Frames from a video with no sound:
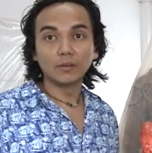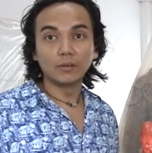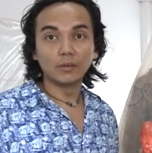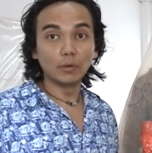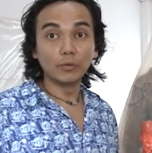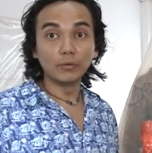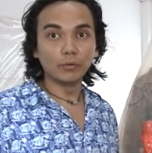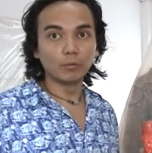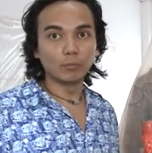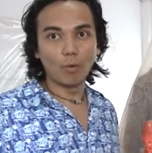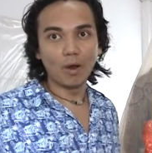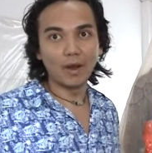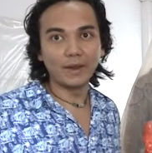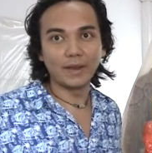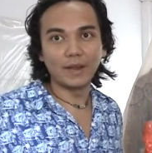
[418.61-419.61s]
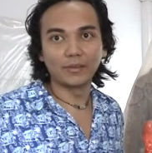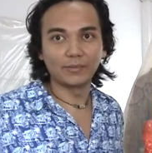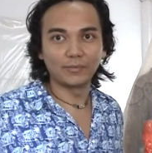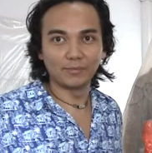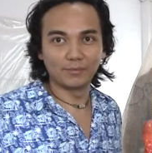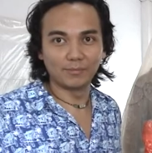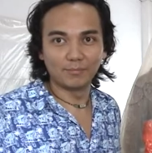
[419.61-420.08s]
No one knows why it
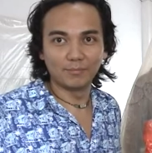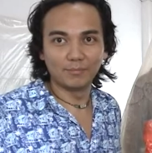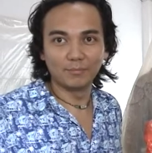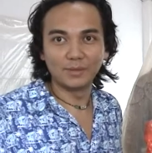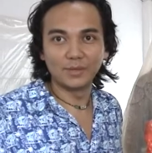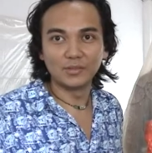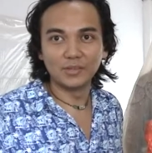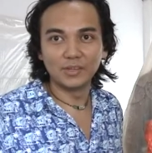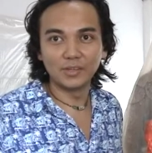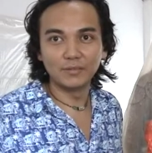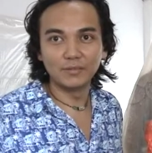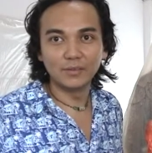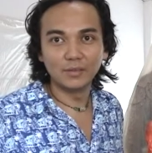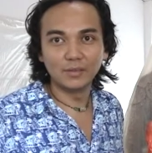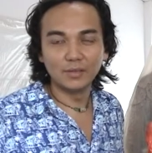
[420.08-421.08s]
hasn't been achieved,